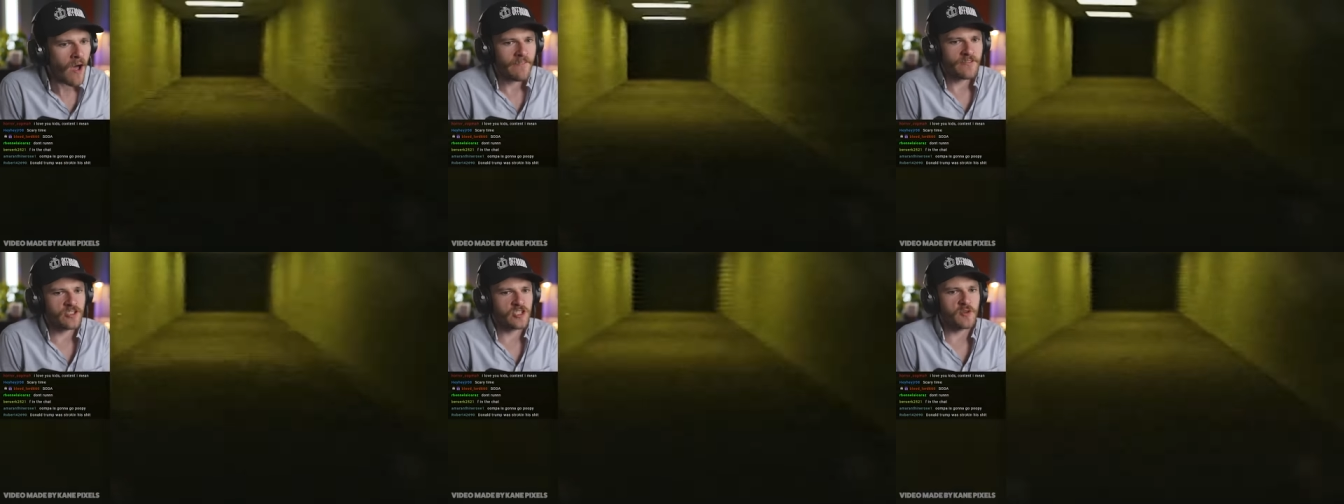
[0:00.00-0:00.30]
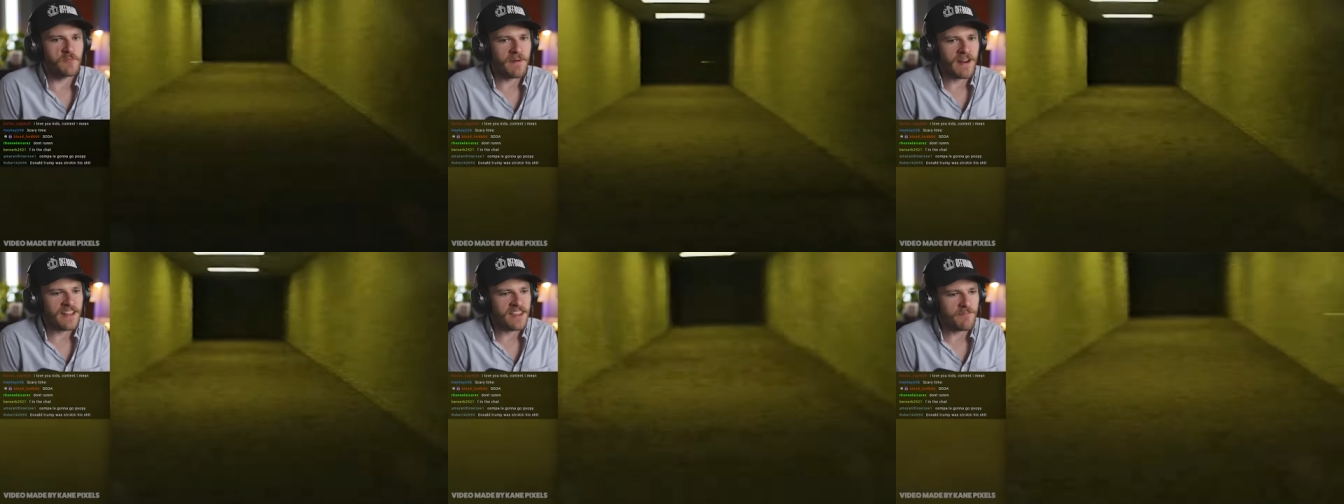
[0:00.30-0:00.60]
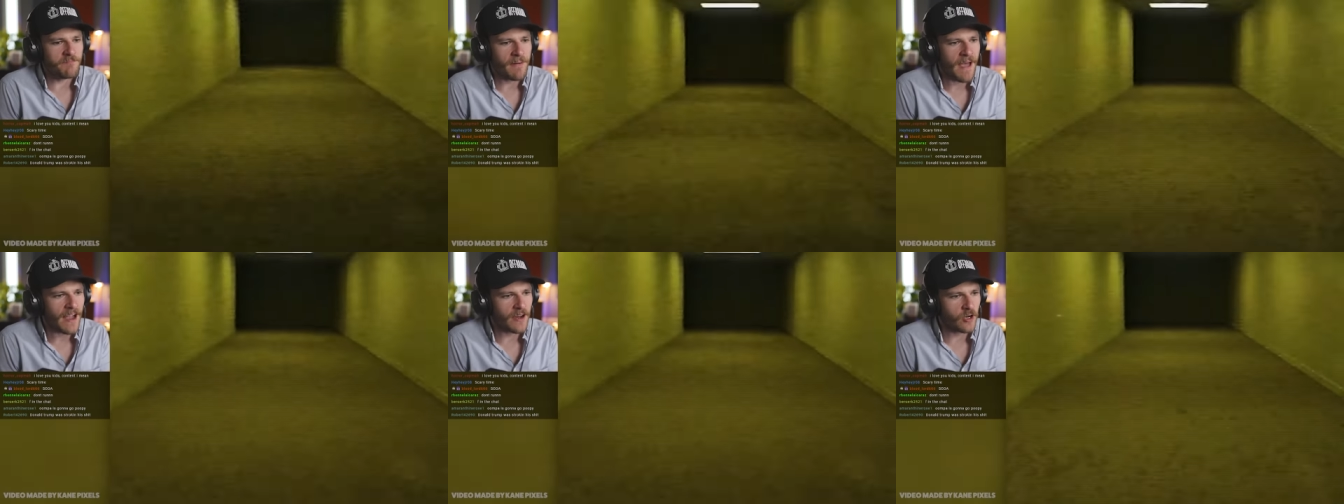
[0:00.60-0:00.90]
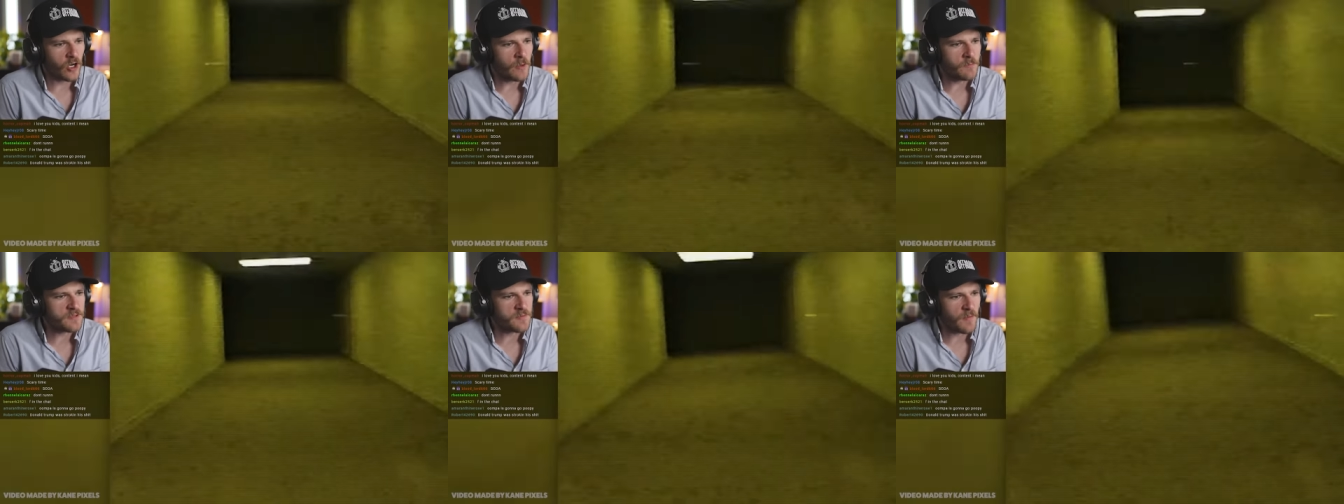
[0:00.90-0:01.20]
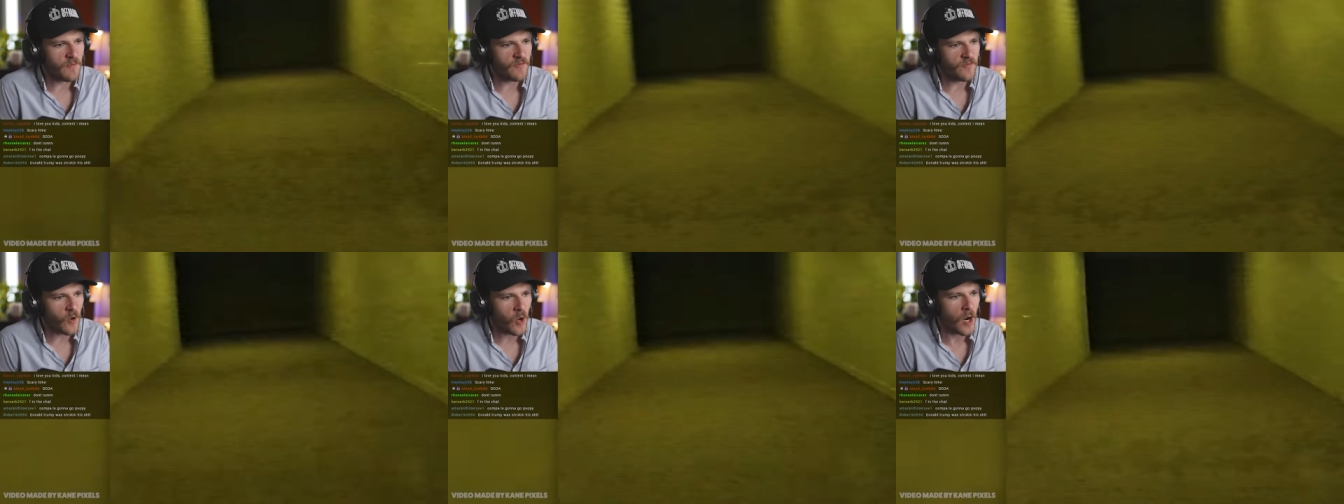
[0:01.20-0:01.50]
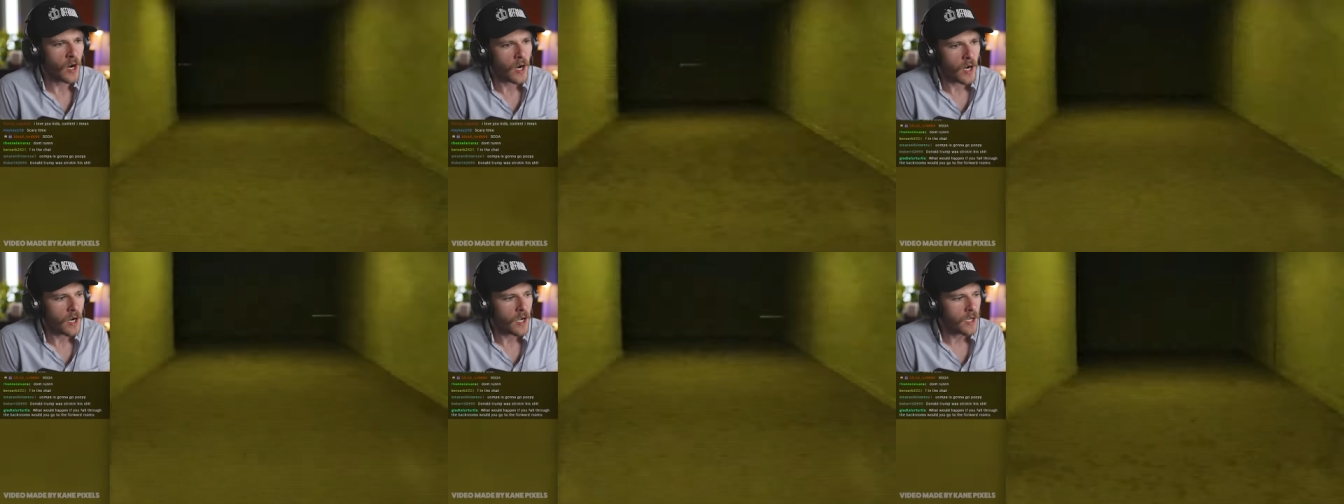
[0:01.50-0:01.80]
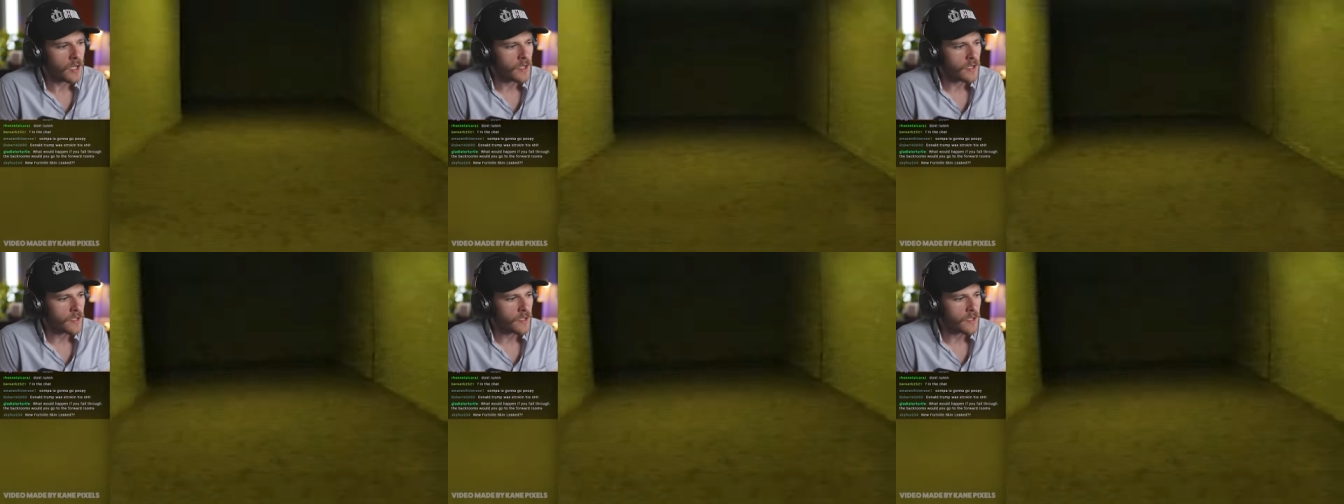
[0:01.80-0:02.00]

Haven't you been in the back rooms before?